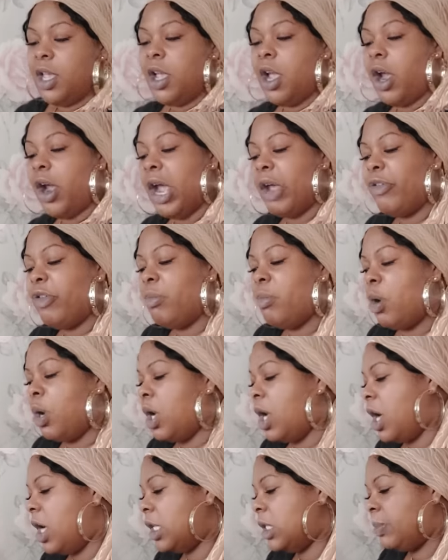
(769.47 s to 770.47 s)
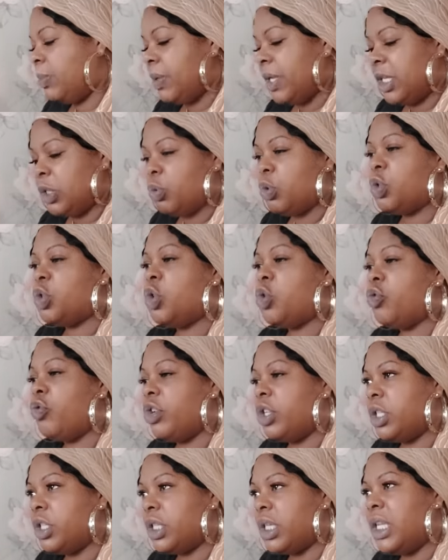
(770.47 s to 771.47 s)
All right, a few more cards, please. What
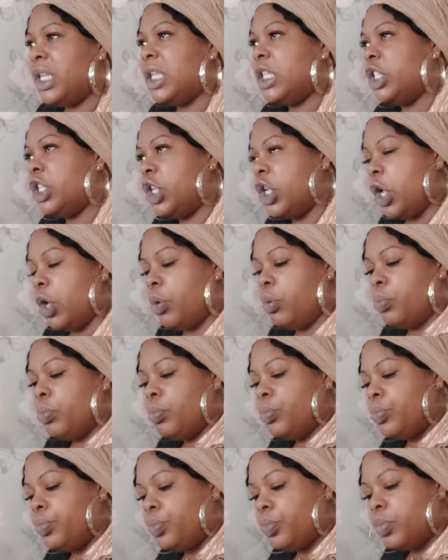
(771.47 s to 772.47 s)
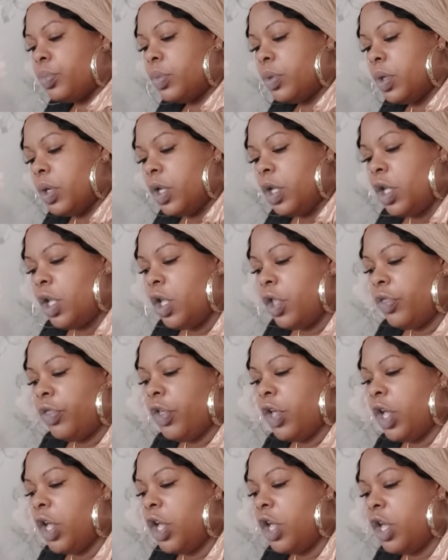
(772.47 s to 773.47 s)
Taurus needs to know.
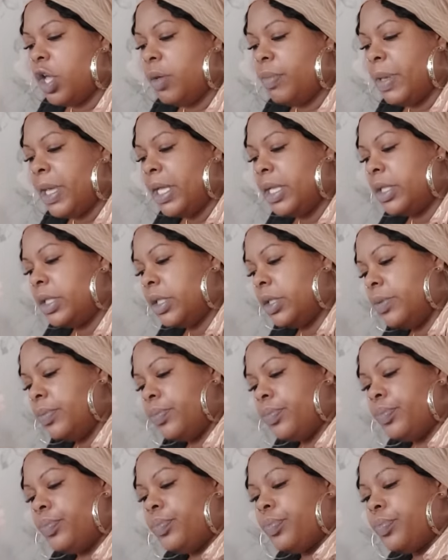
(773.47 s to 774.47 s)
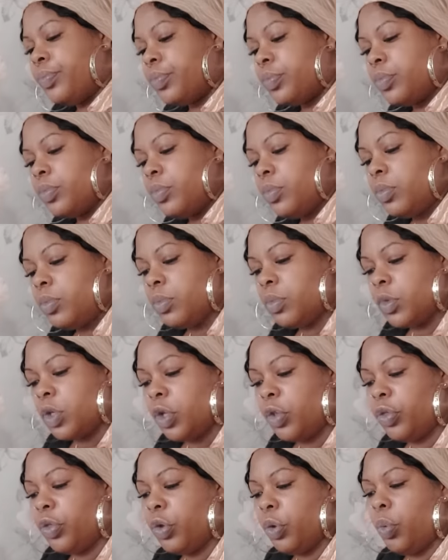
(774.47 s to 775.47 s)
The Hermit.
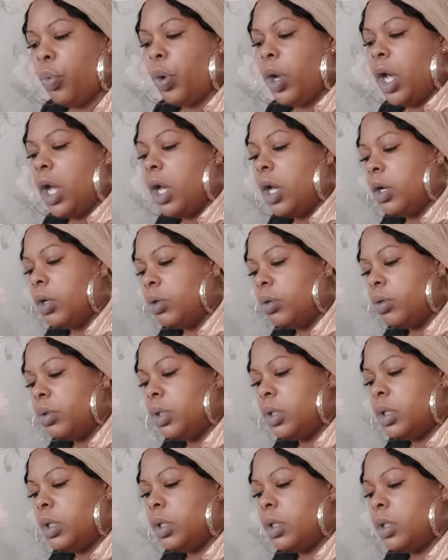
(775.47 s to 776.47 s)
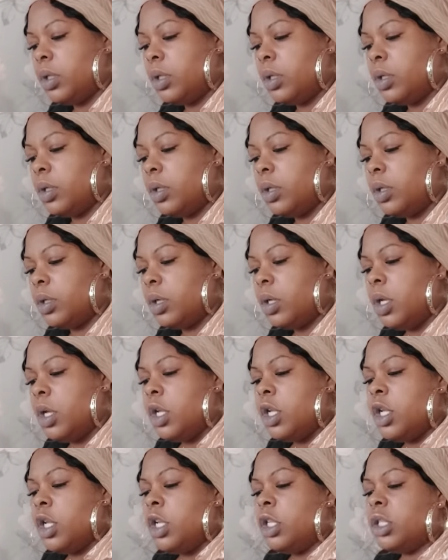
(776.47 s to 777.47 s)
The World.
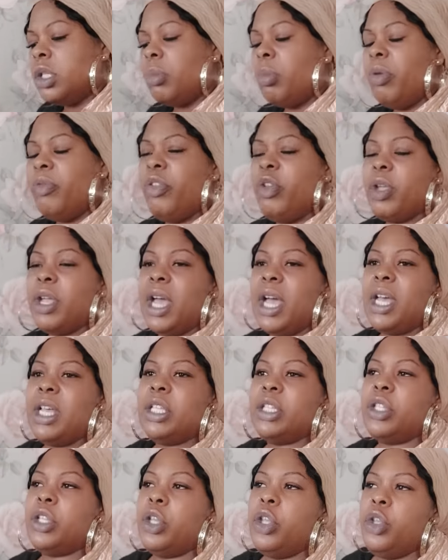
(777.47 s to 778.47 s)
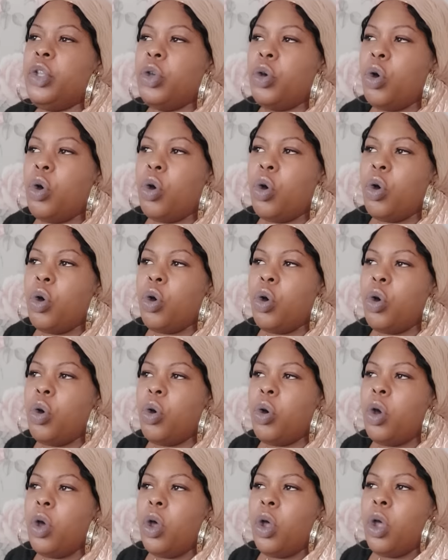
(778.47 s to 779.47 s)
Some of you guys,
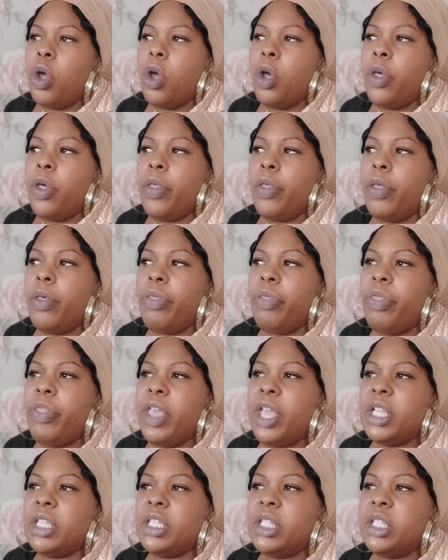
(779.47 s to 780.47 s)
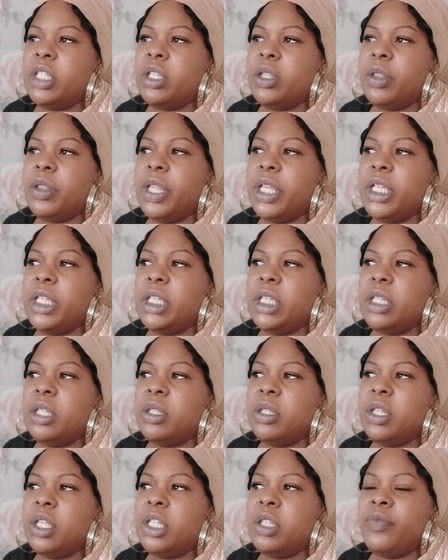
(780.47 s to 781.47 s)
you're... This
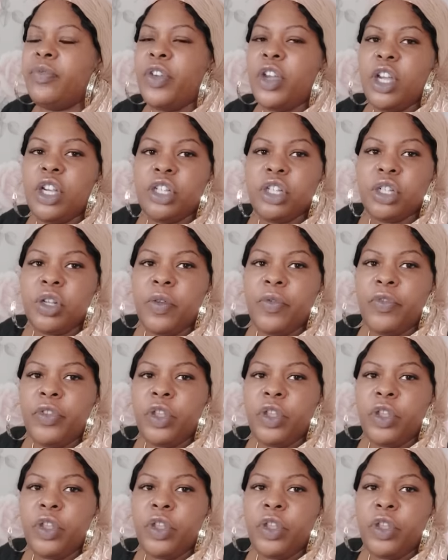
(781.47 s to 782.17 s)
version of